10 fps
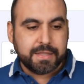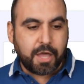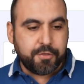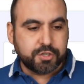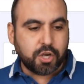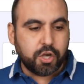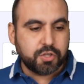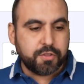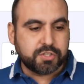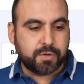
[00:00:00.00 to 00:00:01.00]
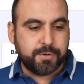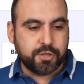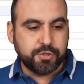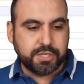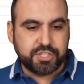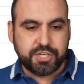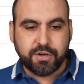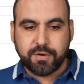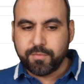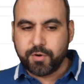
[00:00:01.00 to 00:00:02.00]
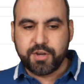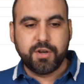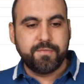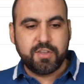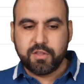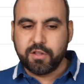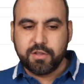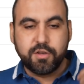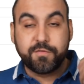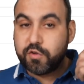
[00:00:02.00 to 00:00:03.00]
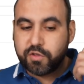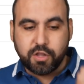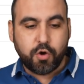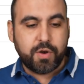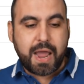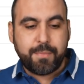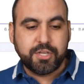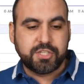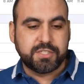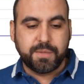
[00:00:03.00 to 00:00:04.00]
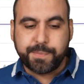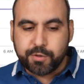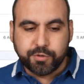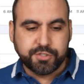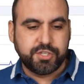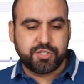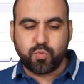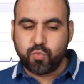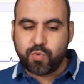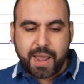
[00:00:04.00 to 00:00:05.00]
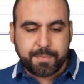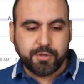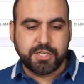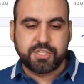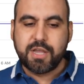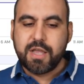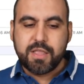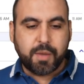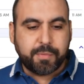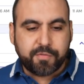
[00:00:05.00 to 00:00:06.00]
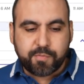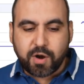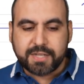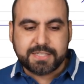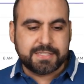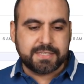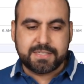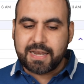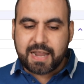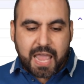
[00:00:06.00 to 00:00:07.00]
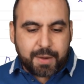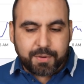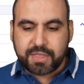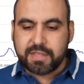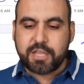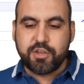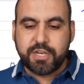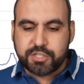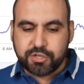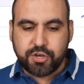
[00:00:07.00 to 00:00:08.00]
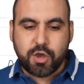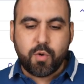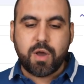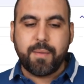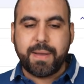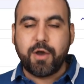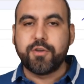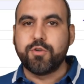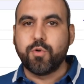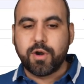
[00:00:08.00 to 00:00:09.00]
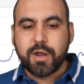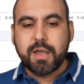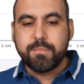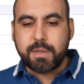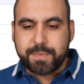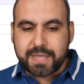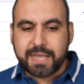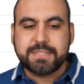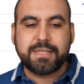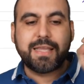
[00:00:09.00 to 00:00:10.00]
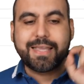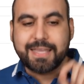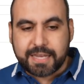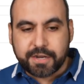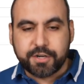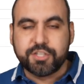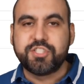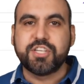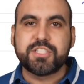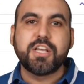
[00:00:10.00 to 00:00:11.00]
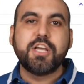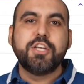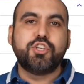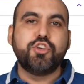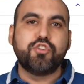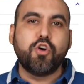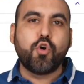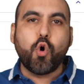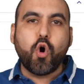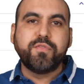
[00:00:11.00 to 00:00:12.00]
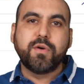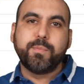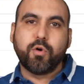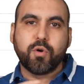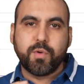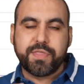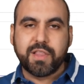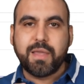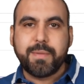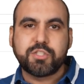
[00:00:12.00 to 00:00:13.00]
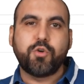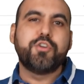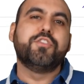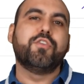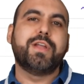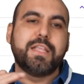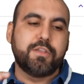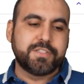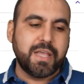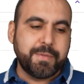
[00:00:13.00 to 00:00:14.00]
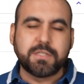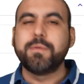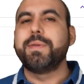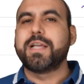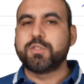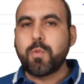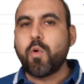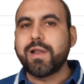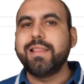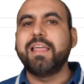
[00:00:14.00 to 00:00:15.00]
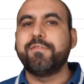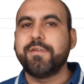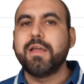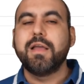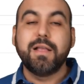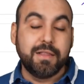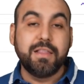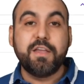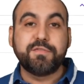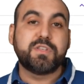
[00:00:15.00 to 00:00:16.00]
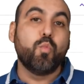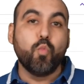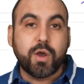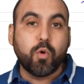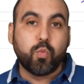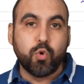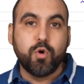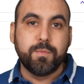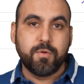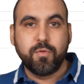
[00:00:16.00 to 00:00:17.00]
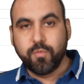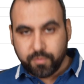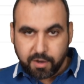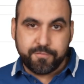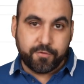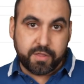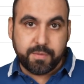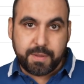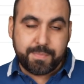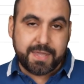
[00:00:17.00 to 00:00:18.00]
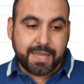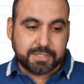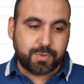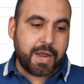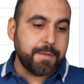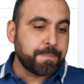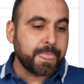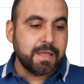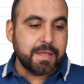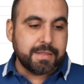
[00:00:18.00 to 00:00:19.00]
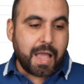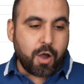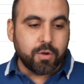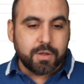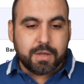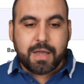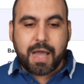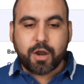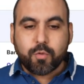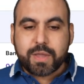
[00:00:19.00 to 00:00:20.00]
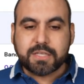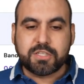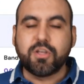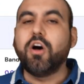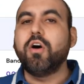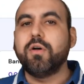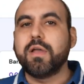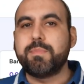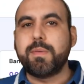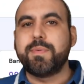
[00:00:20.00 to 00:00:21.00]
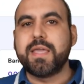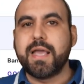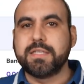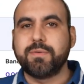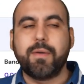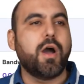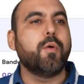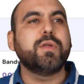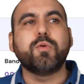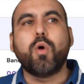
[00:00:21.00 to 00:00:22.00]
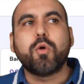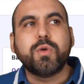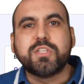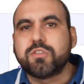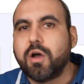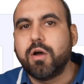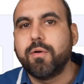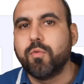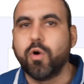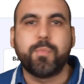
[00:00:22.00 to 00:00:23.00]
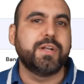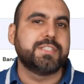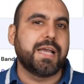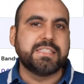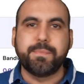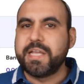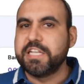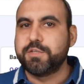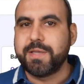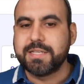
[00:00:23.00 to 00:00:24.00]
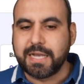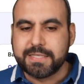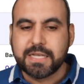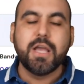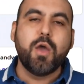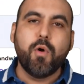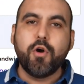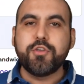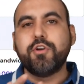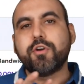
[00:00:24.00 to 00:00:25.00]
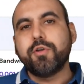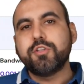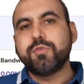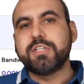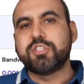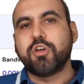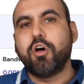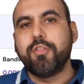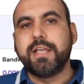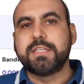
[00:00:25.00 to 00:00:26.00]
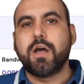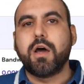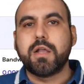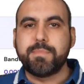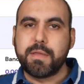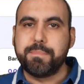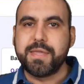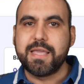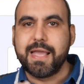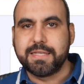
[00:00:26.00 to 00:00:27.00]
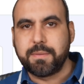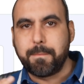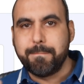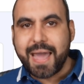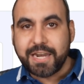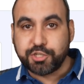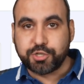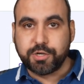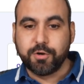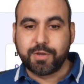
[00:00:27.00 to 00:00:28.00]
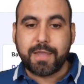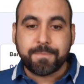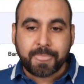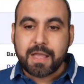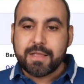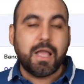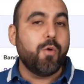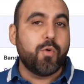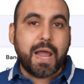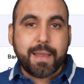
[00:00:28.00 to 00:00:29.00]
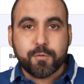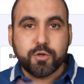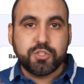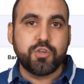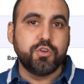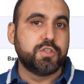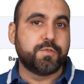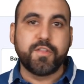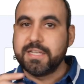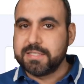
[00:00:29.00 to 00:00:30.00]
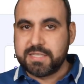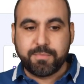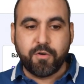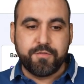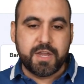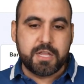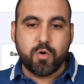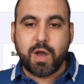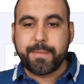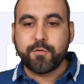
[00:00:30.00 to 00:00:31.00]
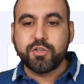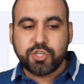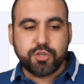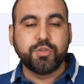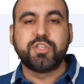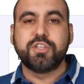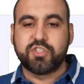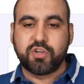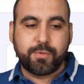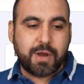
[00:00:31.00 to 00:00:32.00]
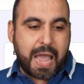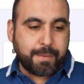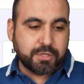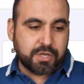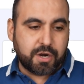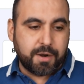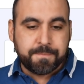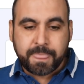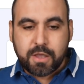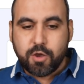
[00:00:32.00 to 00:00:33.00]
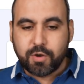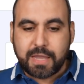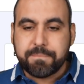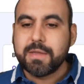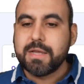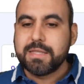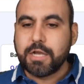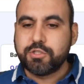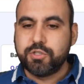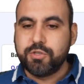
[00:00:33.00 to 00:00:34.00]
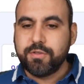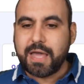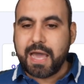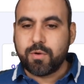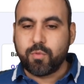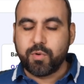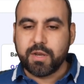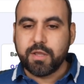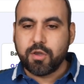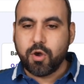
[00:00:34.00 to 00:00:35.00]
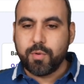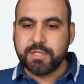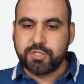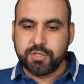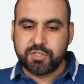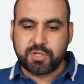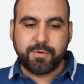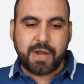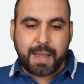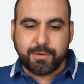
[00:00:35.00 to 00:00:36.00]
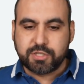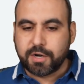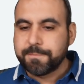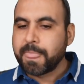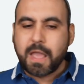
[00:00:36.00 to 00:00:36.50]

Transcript: Now there's also the server usage here, where you're gonna view the, view the load average, the C P U usage, RAM usage, number of processes, and everything that you need to know about your V P S here, just so you don't go overboard with the limits or you don't hit those limits, because we want to live, leave some wiggle room for the V P S, right? Now, how do we install a V P S? Well, how, do, how do we install WordPress sites and P H P sites? Well, you're going to install this on a V P S manager, okay? Now, what I'm going to use for this demo video, I'm going to use Server Avatar, okay? Now to do that, we're gonna go into Server Avatar.